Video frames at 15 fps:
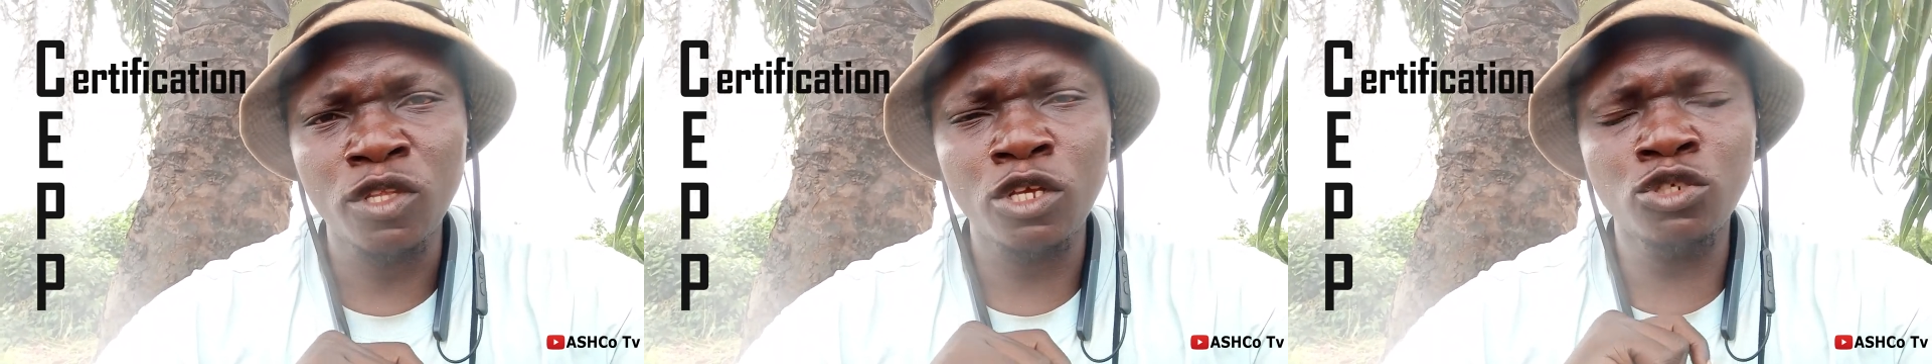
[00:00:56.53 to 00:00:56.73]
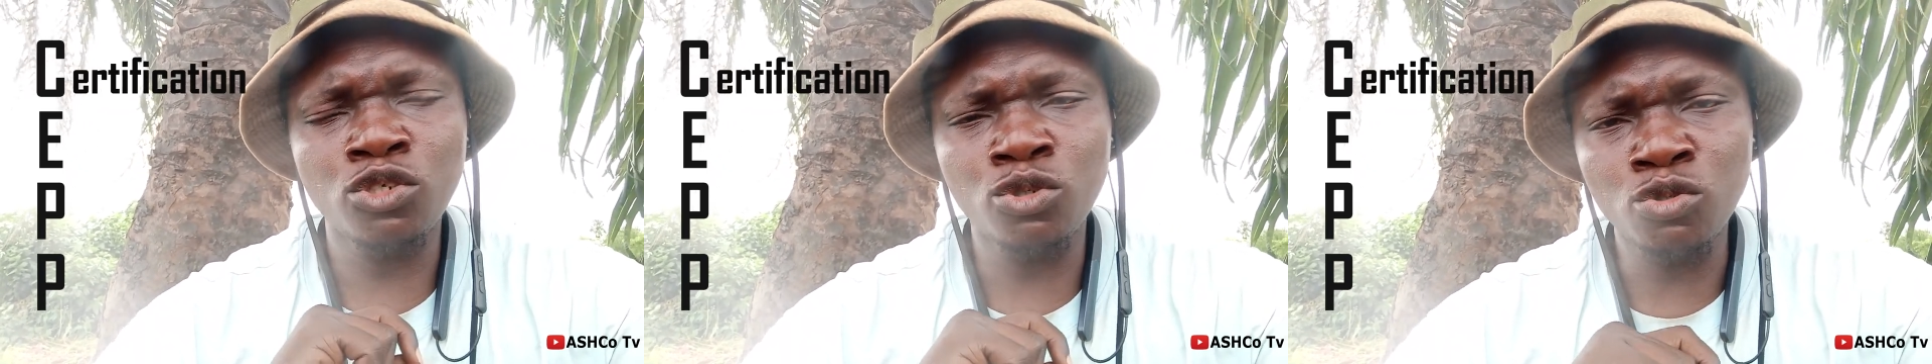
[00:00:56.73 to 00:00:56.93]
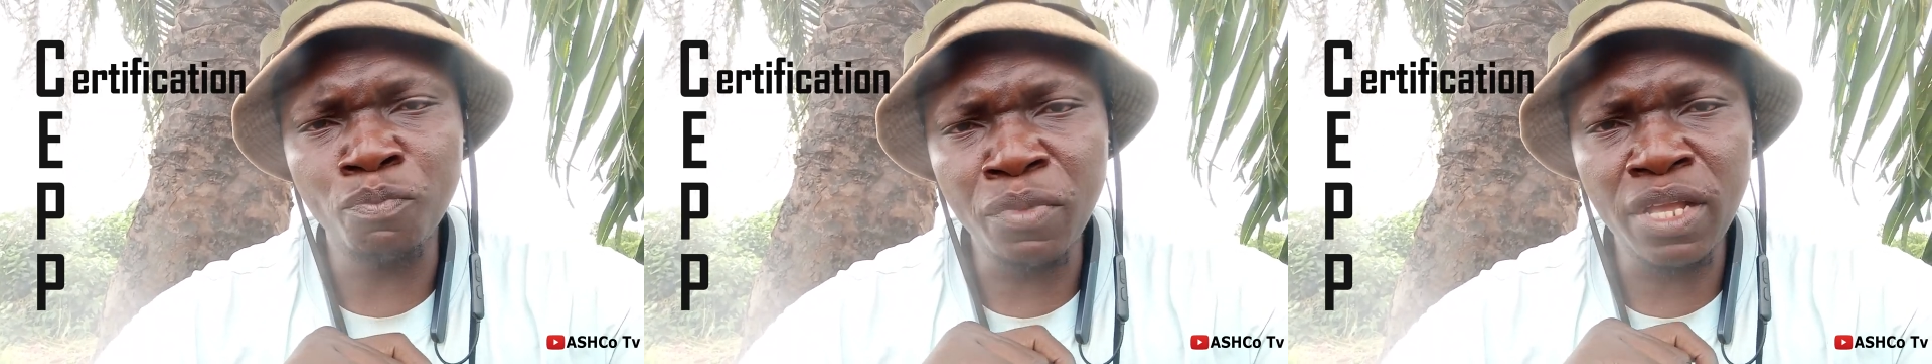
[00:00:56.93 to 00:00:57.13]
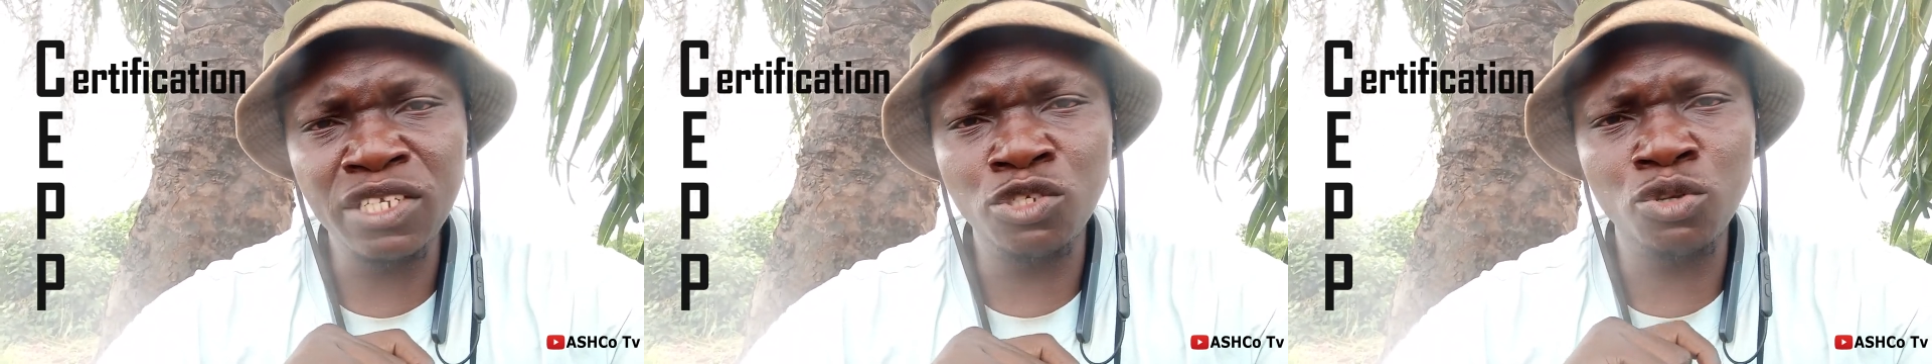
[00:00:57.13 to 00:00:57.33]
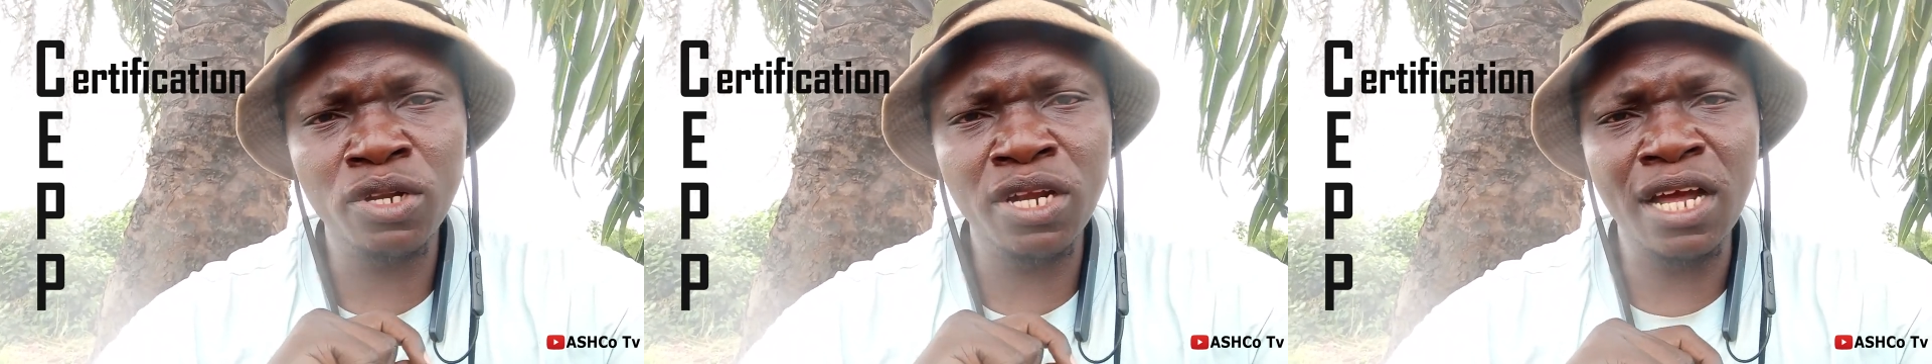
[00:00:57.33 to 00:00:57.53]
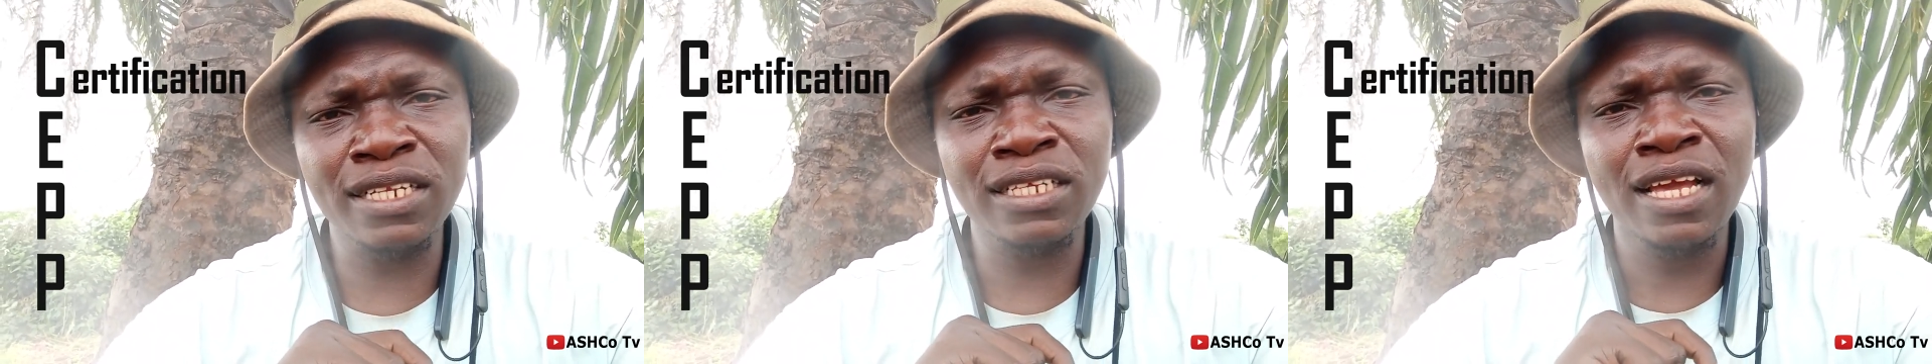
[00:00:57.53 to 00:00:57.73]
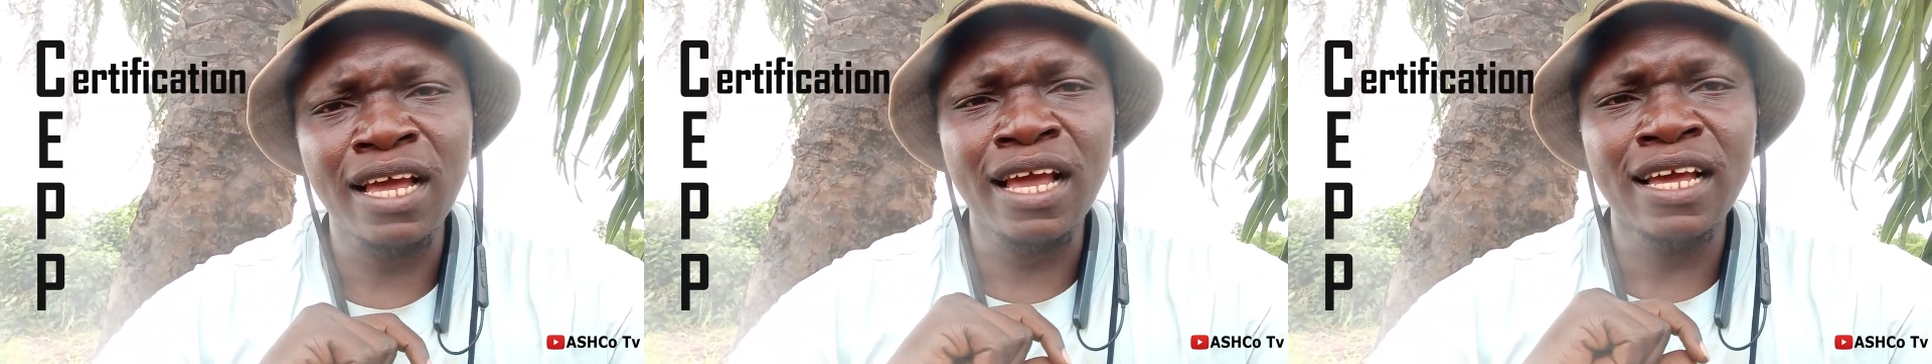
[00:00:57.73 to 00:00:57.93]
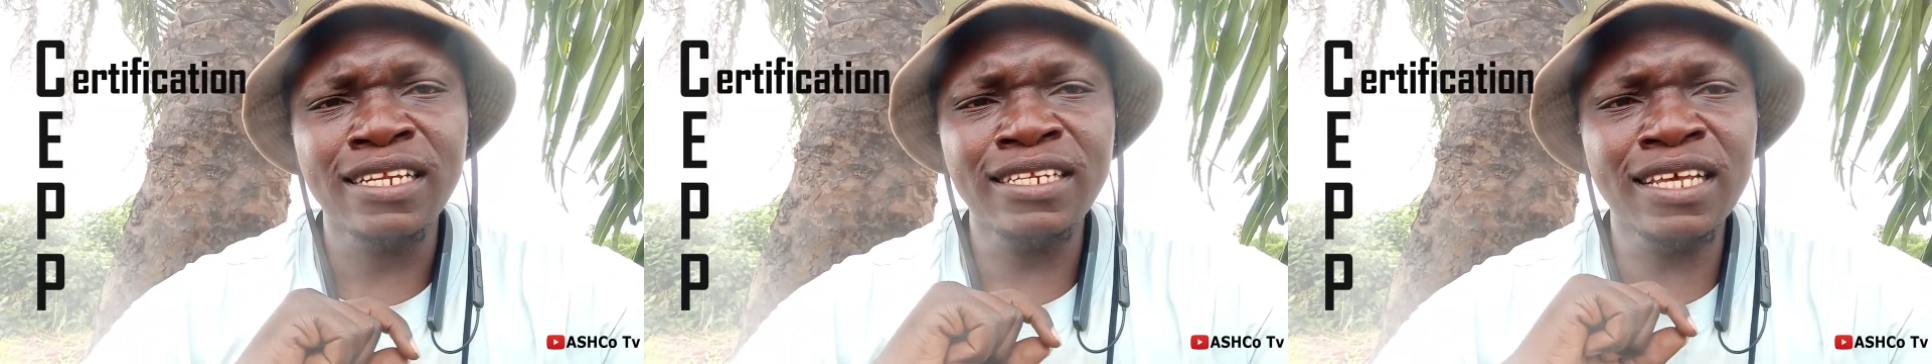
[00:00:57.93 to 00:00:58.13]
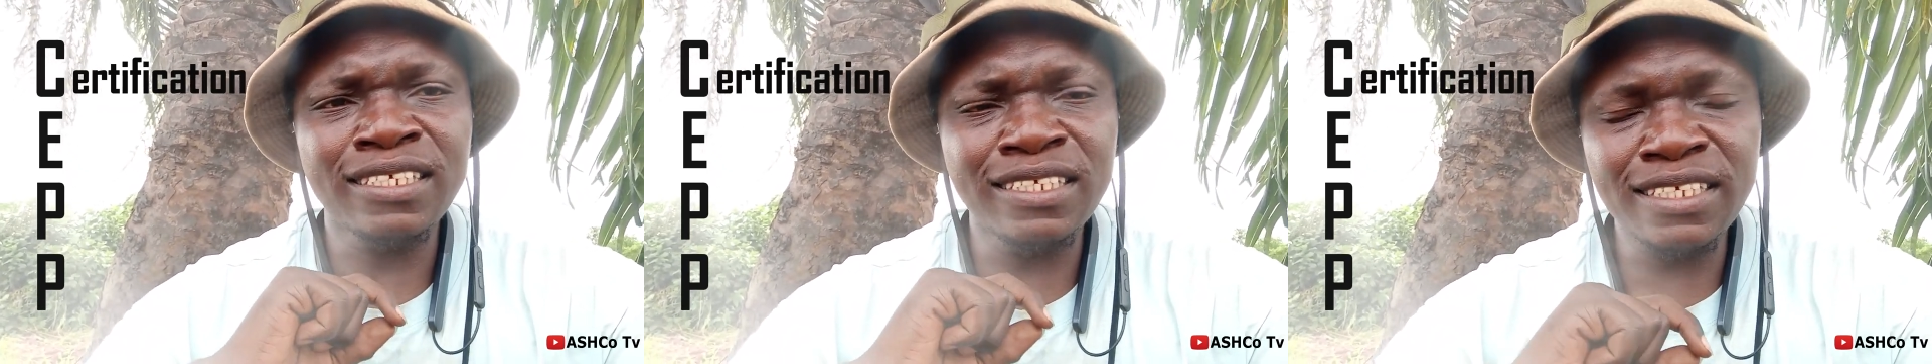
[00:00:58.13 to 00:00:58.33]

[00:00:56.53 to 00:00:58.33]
You should make sure that the